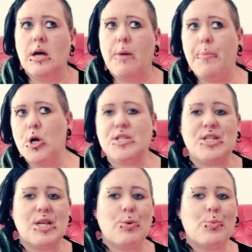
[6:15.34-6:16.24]
a person
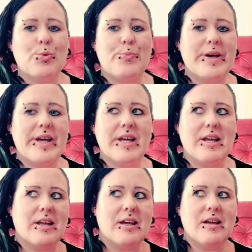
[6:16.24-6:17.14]
that would
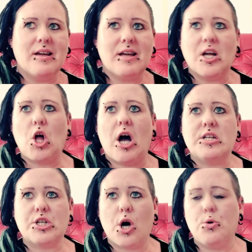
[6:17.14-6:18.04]
be inclined
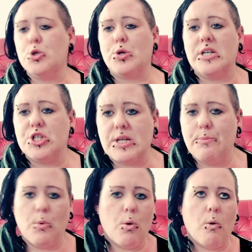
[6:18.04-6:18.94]
to go and join a
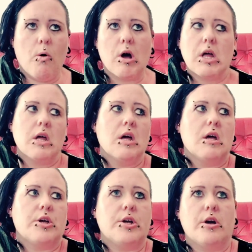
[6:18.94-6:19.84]
gym or,
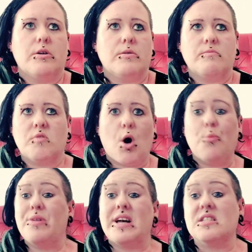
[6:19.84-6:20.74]
you know, go and
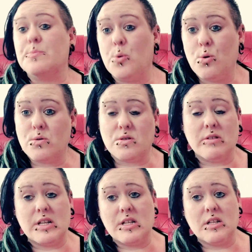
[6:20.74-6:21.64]
play sport or
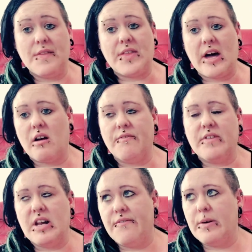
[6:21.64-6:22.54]
anything like that. I've
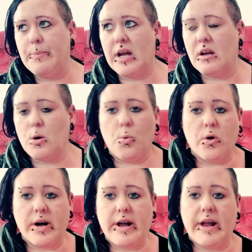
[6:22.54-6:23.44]
never been
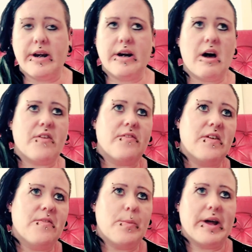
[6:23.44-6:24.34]
coordinated enough. I've
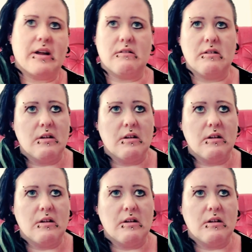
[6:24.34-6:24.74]
never been,